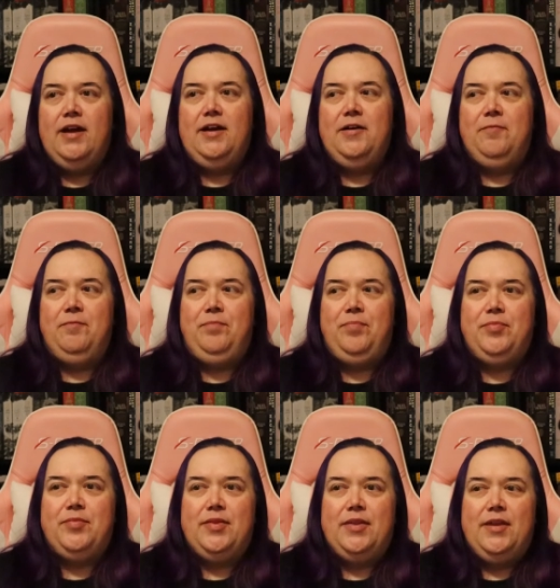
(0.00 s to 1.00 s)

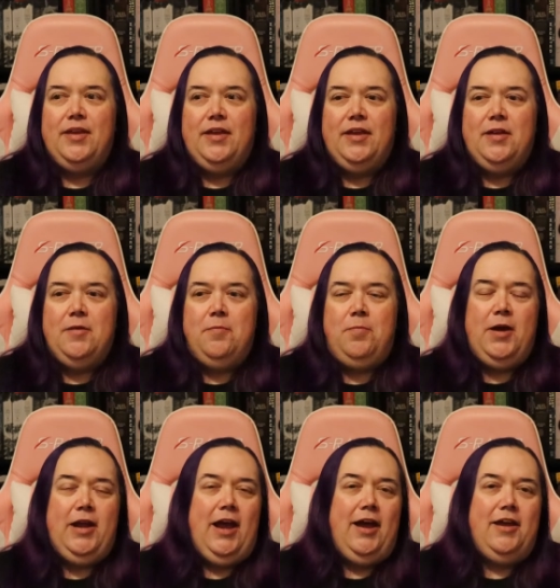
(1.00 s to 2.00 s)

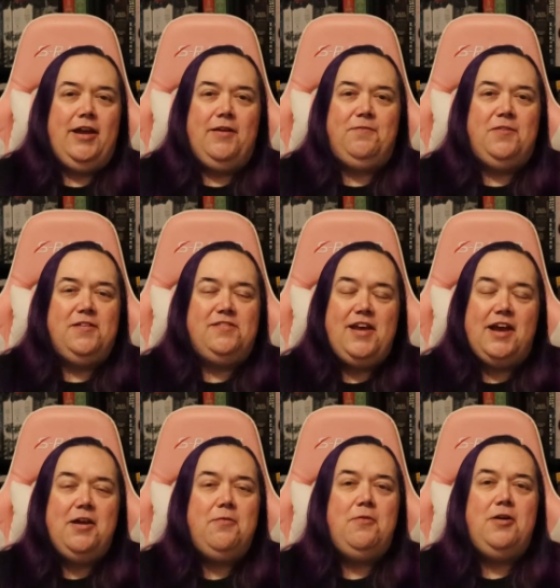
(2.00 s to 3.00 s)
But yeah, if the
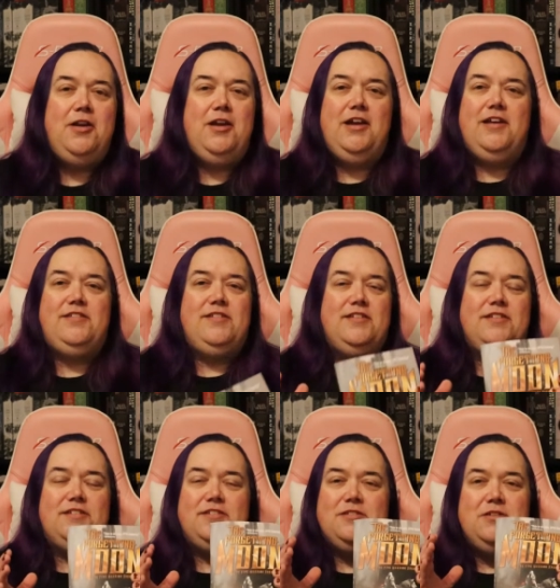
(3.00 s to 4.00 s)
second one
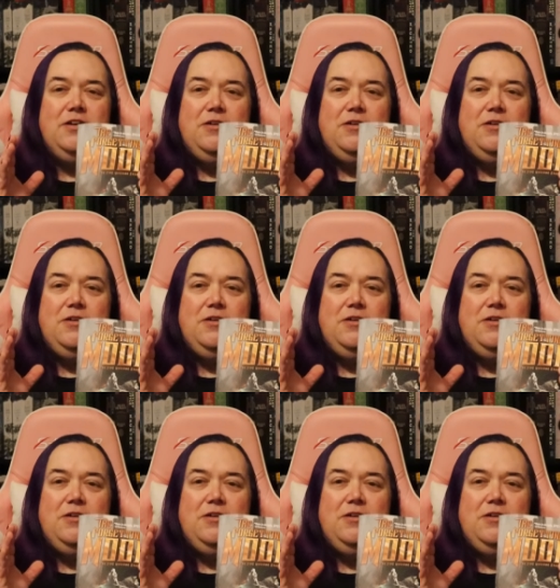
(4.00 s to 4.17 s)
is